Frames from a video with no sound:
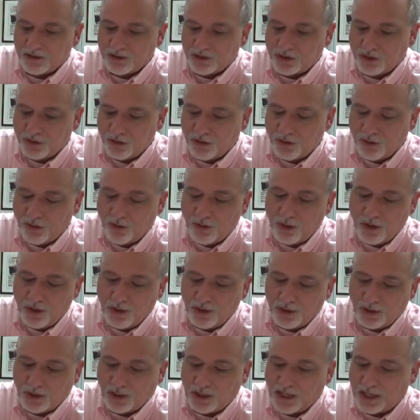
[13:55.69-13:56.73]
2
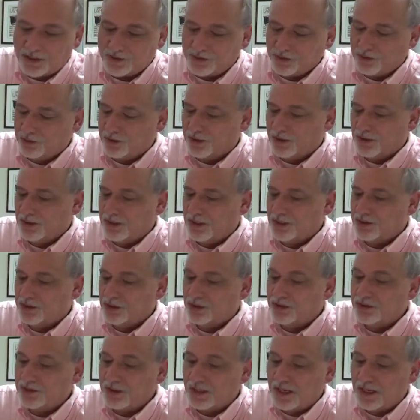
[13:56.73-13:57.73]
logical conditions.